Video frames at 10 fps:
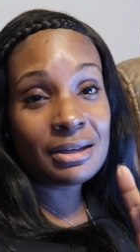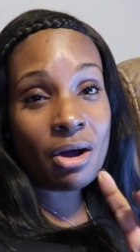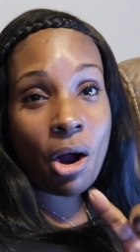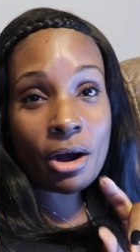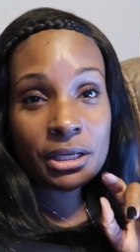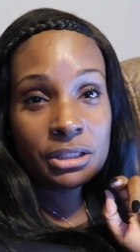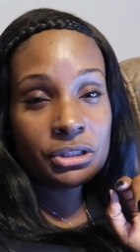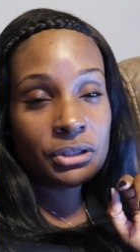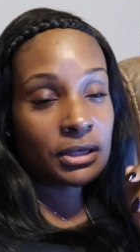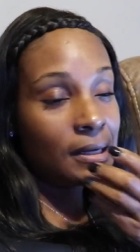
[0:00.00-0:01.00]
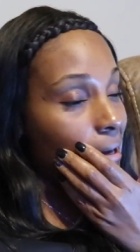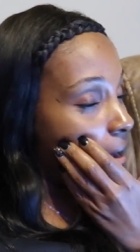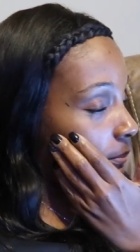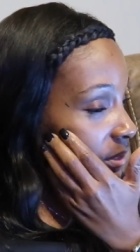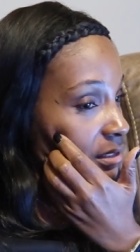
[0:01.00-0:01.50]
hearted your
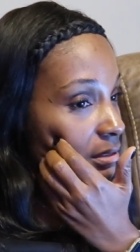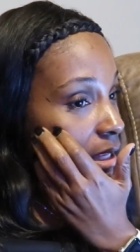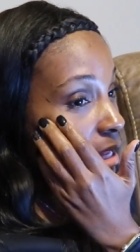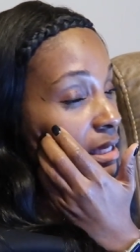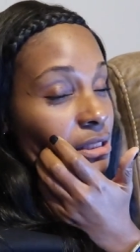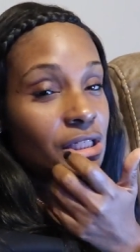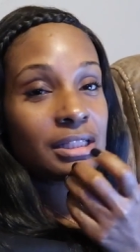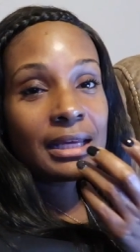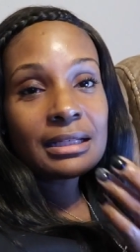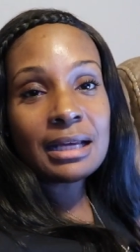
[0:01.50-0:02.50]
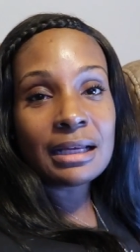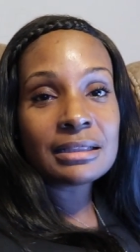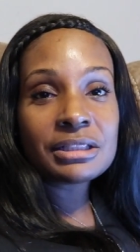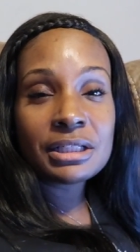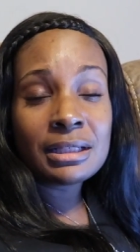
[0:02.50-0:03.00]
comments just to
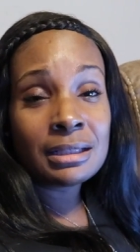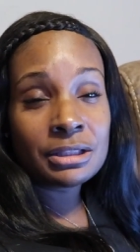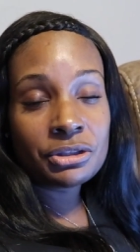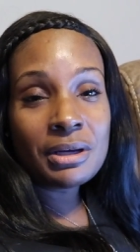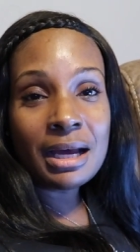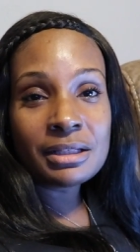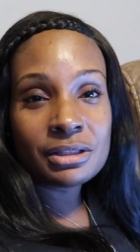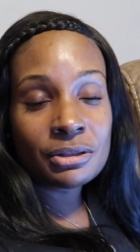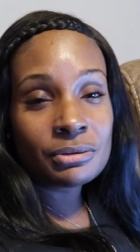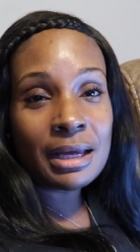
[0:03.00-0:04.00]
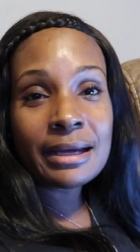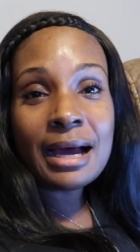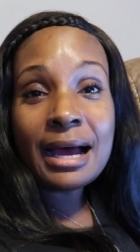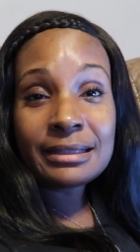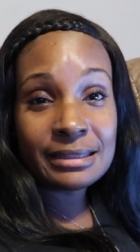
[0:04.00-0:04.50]
acknowledge it and let you guys know
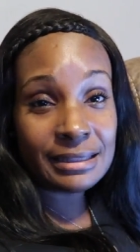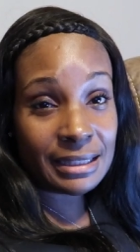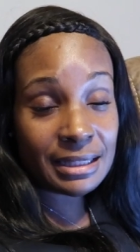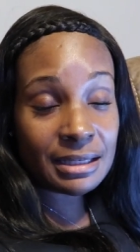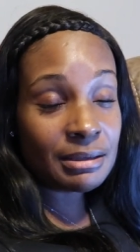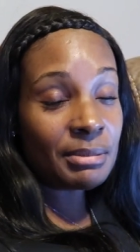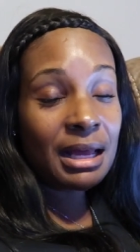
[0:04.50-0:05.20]
like i see them